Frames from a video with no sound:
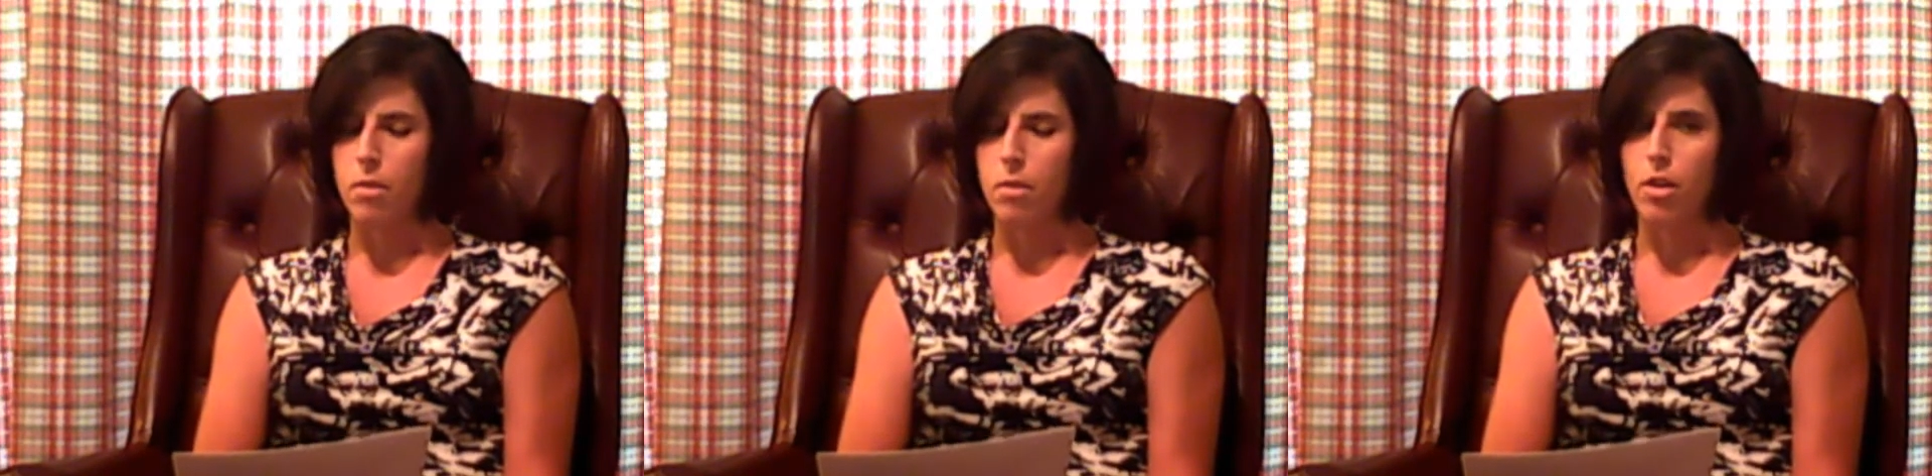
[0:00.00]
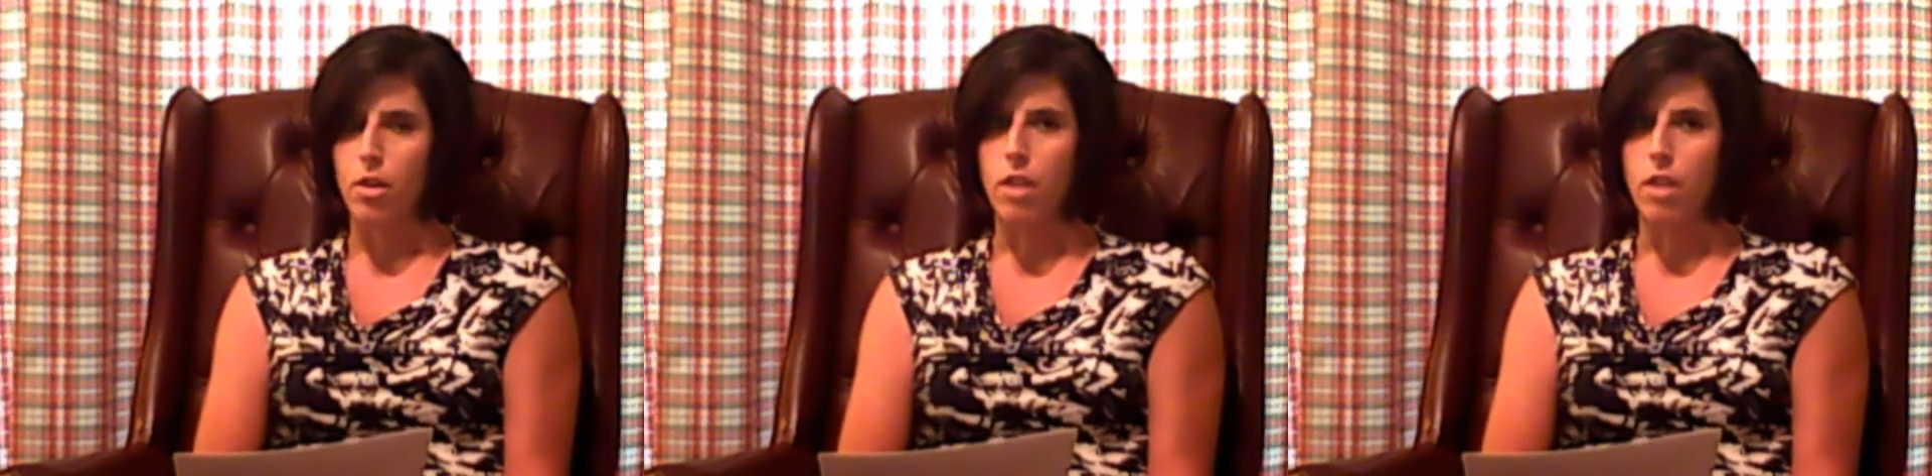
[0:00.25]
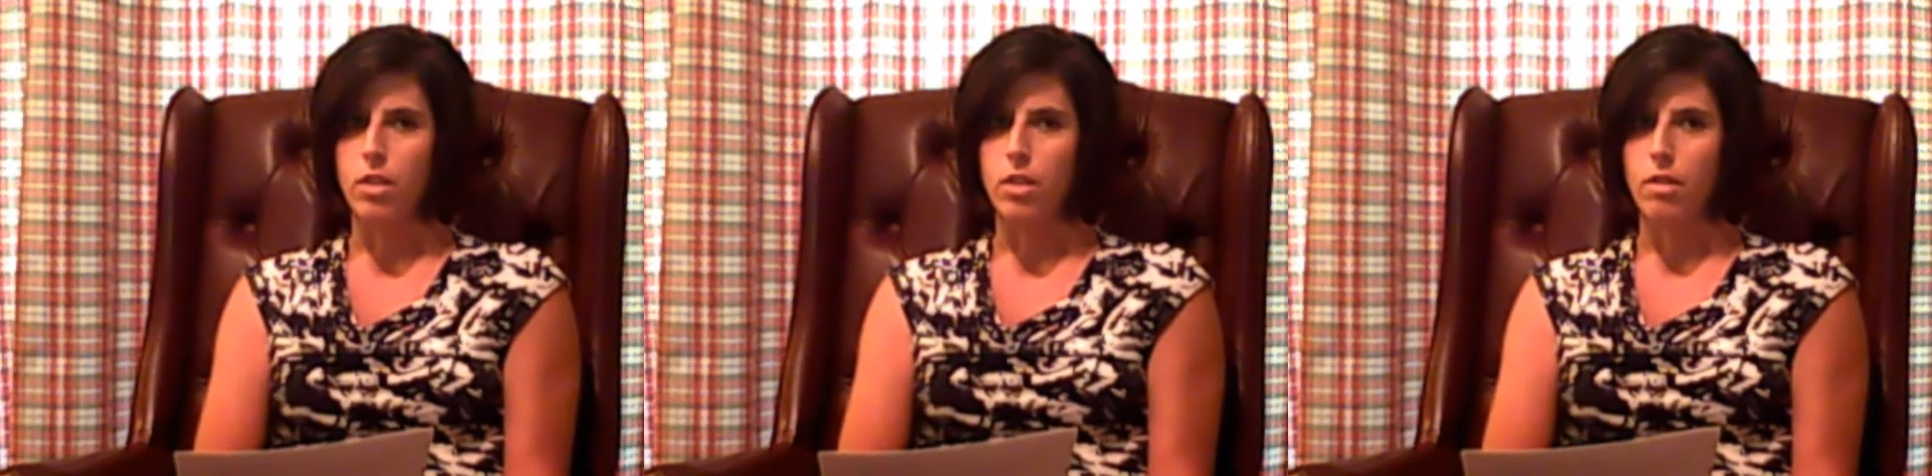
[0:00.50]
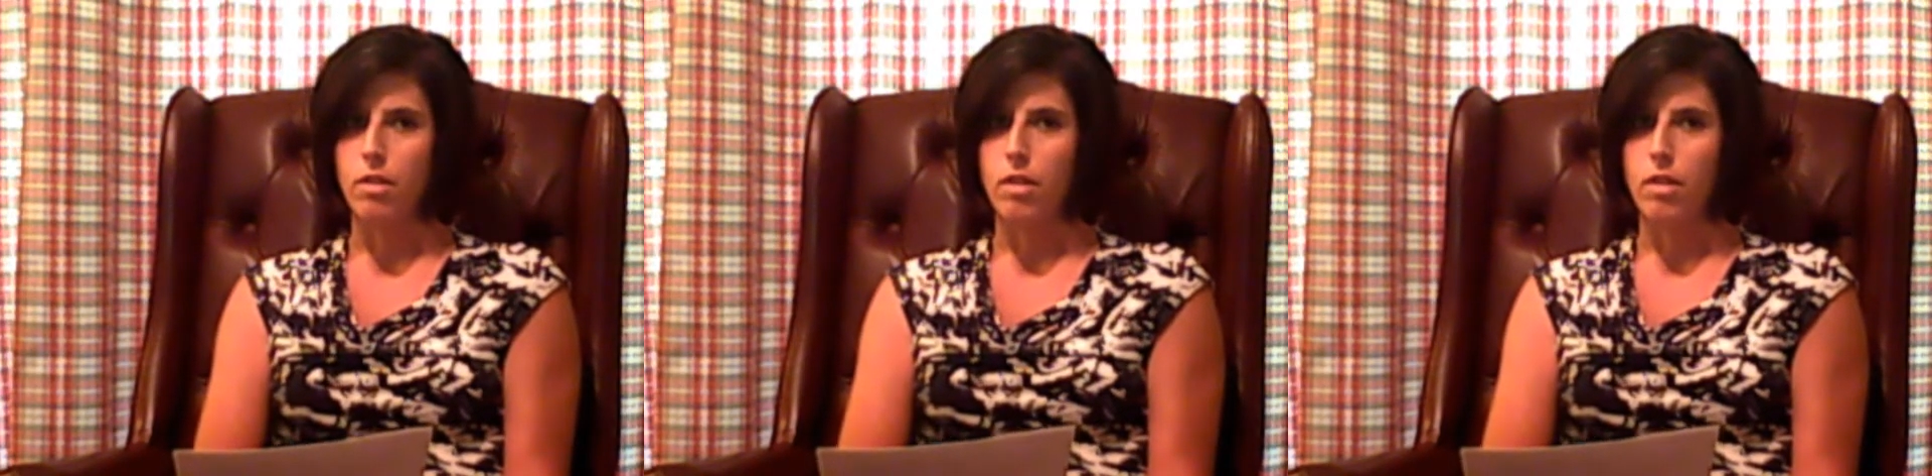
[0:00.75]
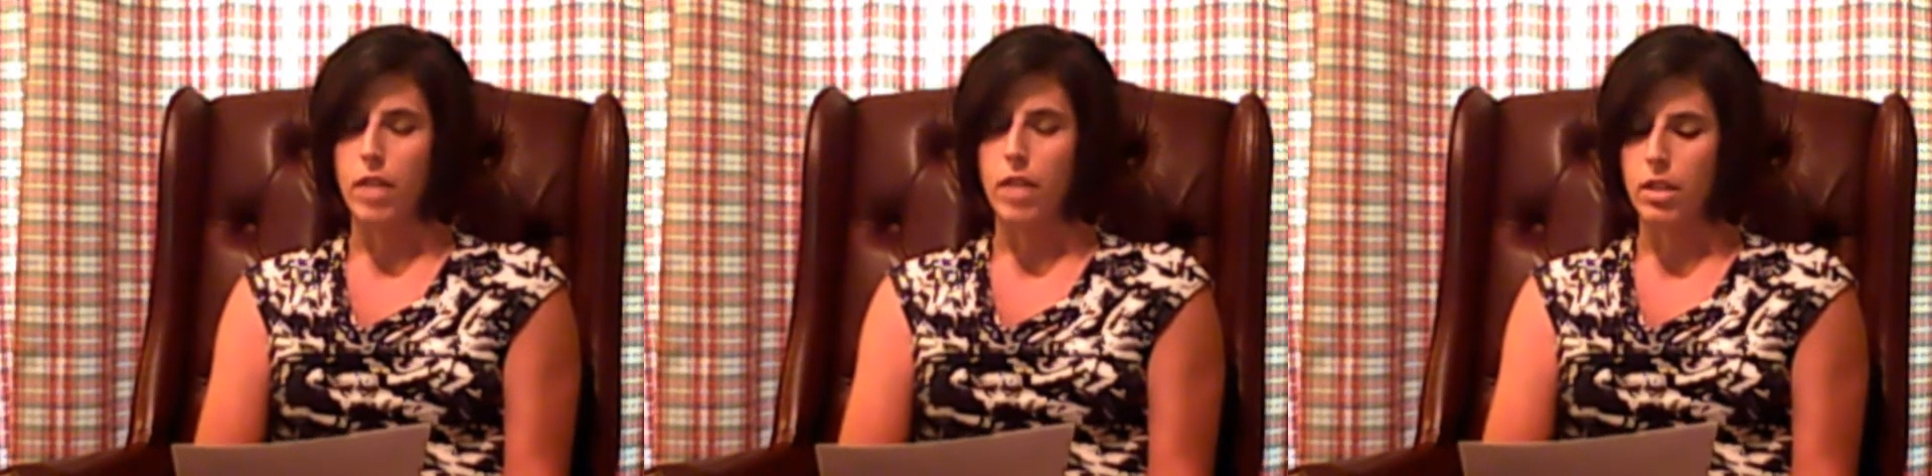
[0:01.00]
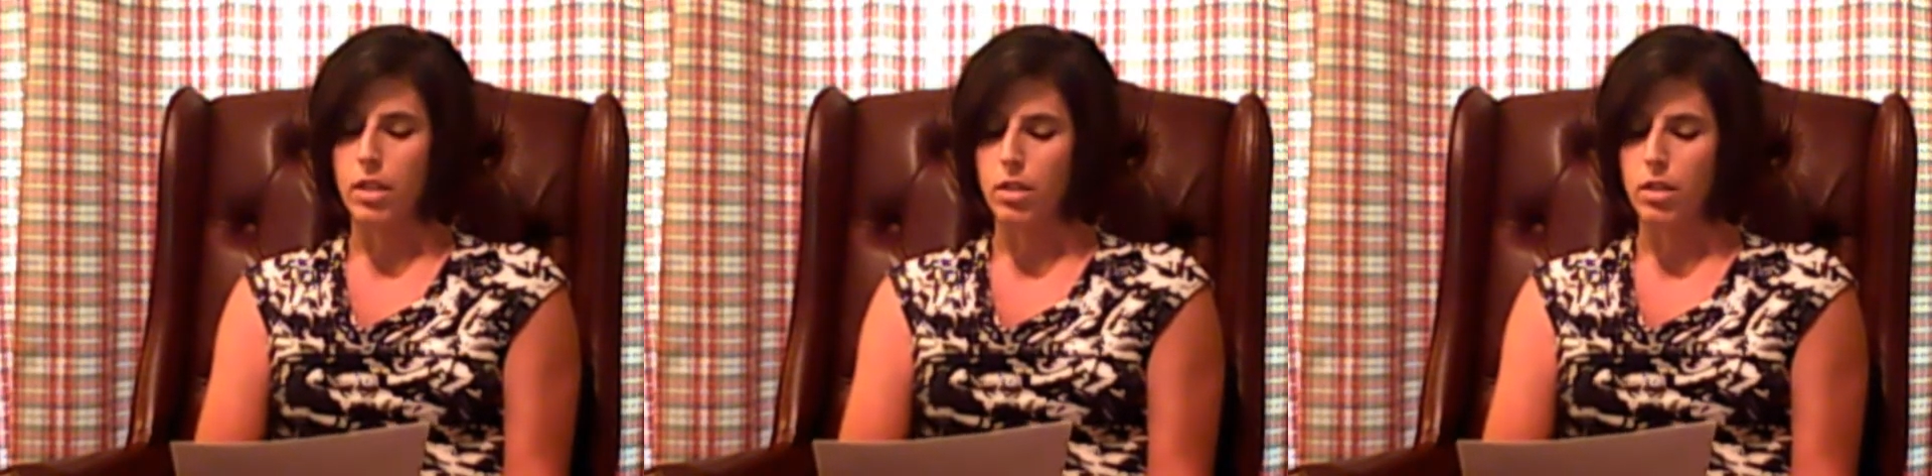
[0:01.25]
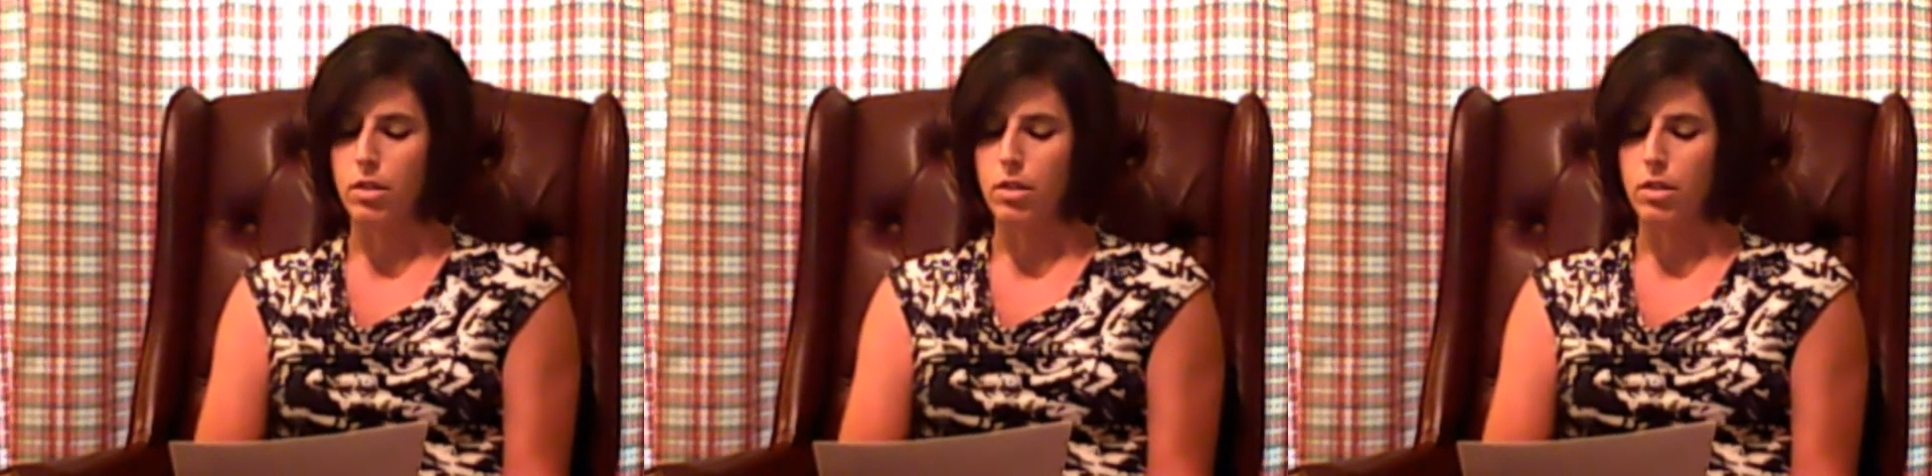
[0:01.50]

You're also going to